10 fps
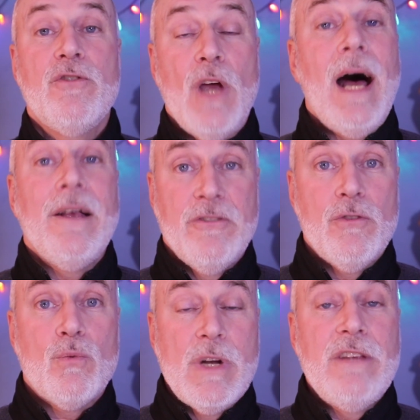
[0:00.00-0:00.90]

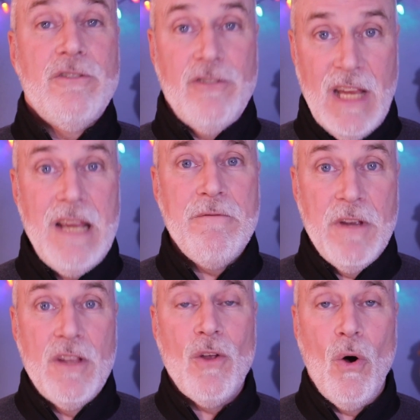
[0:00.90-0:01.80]
us
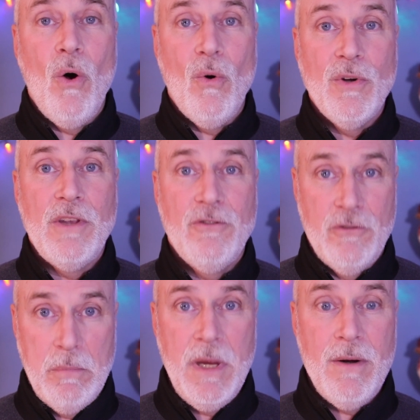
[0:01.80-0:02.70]
receiving the Holy
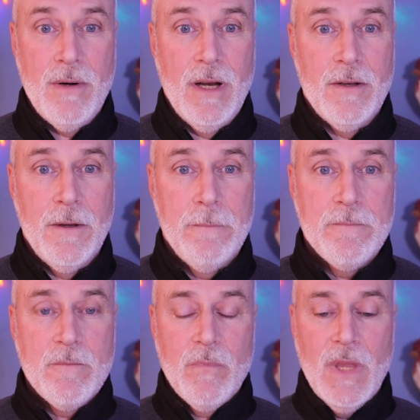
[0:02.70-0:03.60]
Spirit,
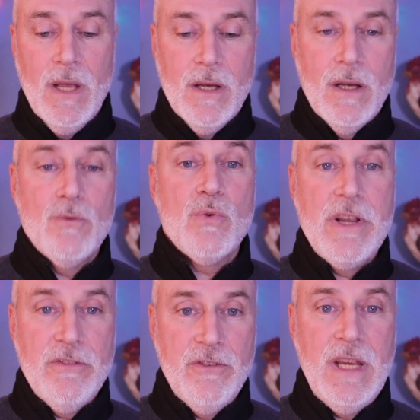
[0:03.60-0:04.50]

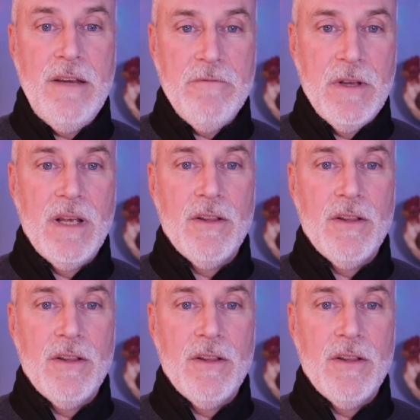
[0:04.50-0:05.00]
He says